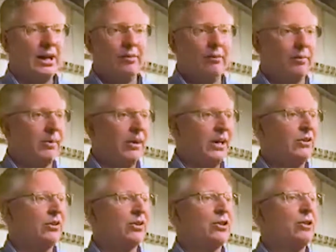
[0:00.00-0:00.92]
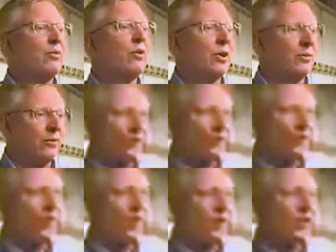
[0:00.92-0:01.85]
They had searched for it for
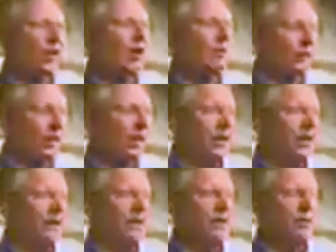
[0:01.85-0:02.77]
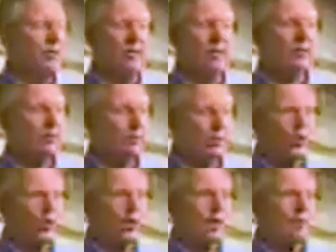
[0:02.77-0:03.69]
years here off and on with different
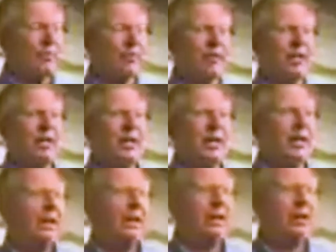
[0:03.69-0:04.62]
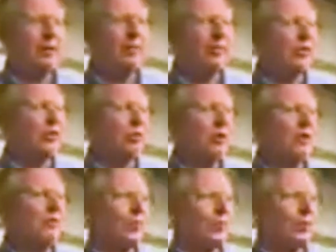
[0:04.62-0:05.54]
programs. And here comes this
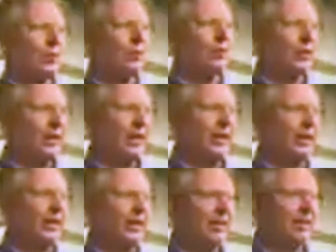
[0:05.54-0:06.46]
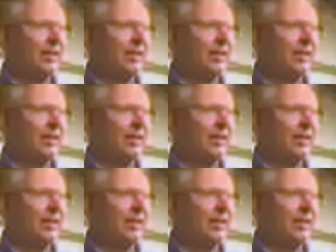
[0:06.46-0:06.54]
24-year-old kid,